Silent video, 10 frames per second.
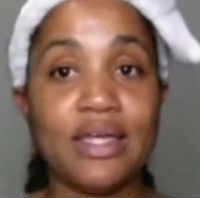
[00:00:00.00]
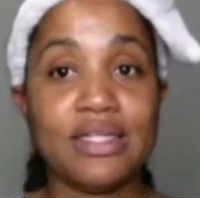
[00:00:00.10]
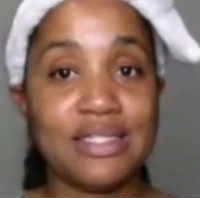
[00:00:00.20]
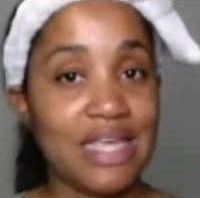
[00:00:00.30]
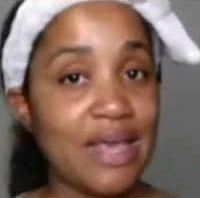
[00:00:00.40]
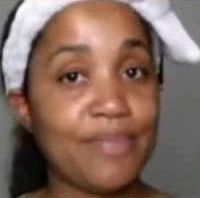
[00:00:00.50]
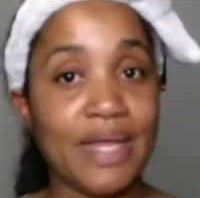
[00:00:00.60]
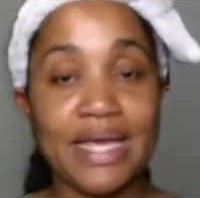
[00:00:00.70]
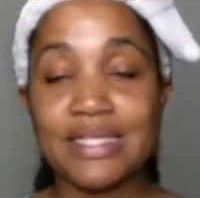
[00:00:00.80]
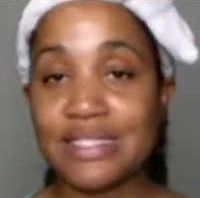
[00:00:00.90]
same
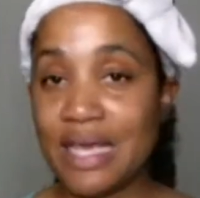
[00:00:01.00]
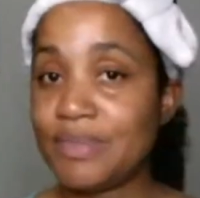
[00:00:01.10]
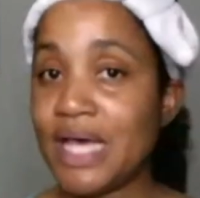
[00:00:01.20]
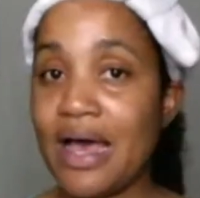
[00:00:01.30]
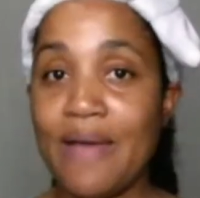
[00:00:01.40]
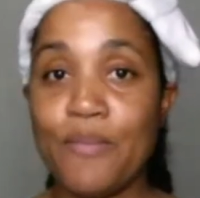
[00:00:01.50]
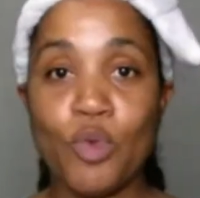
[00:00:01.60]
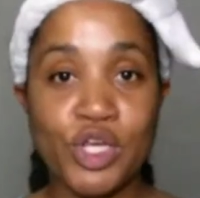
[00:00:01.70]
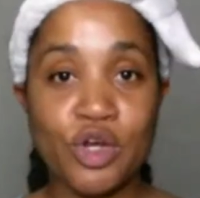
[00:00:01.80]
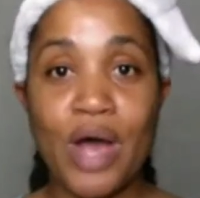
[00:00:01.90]
place, same time
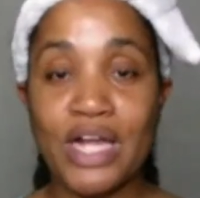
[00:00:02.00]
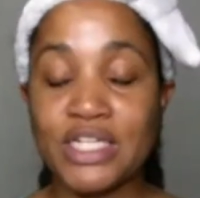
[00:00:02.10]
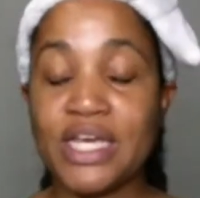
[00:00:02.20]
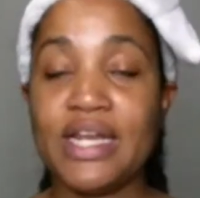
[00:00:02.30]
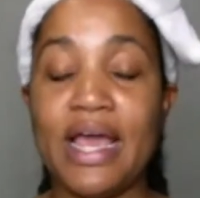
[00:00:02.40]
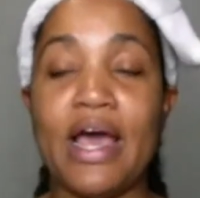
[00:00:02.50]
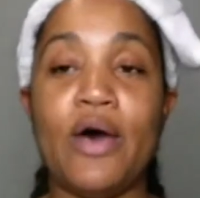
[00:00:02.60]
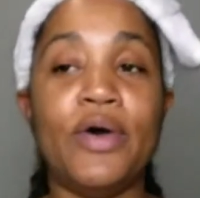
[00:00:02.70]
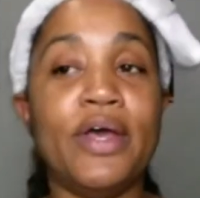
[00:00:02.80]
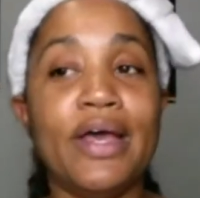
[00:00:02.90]
where you're watching it now.